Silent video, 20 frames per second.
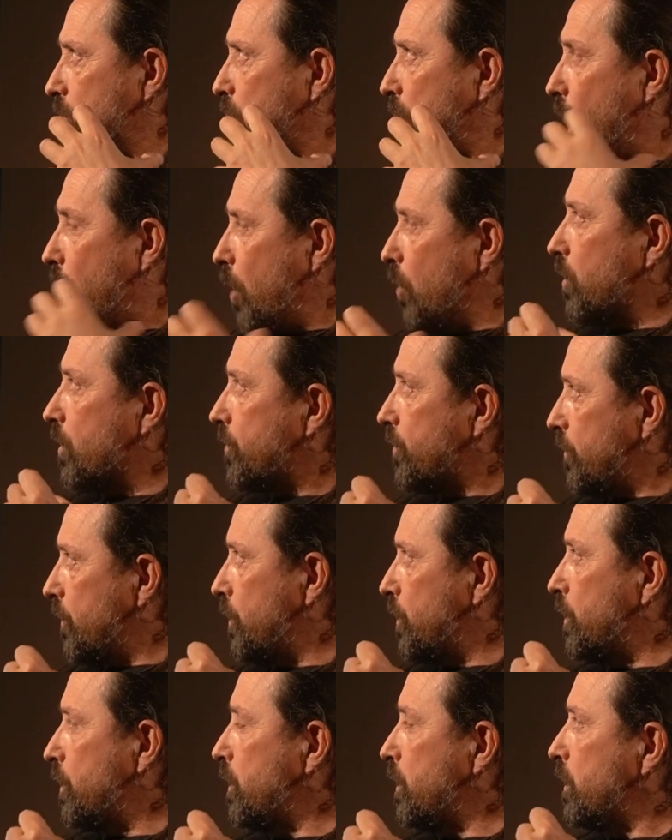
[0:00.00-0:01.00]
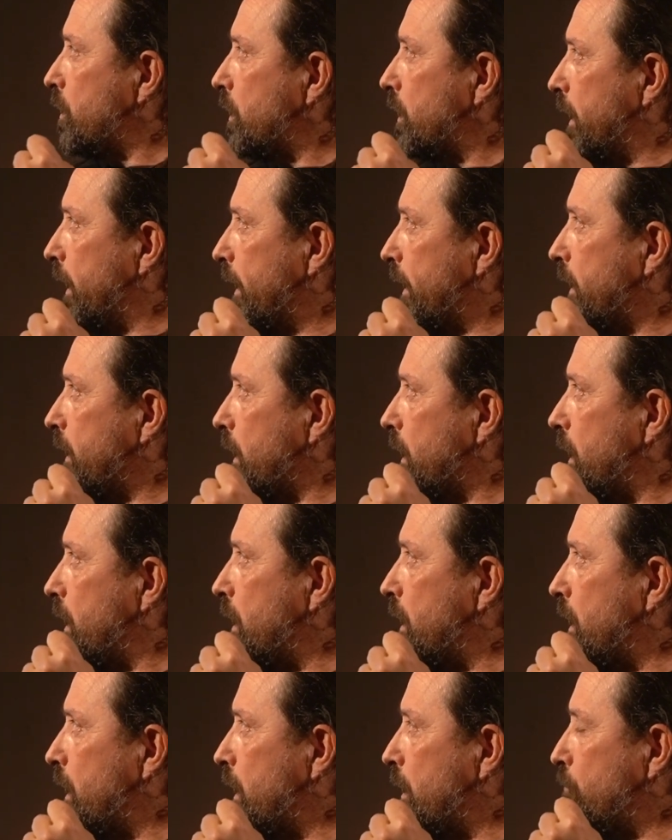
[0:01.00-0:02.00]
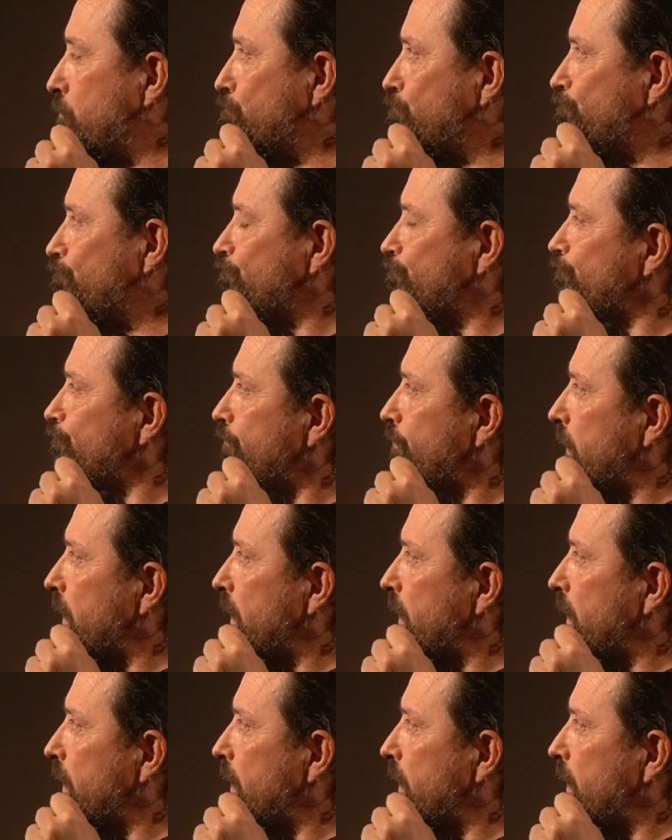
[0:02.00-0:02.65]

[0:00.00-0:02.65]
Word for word: powerful, like, um,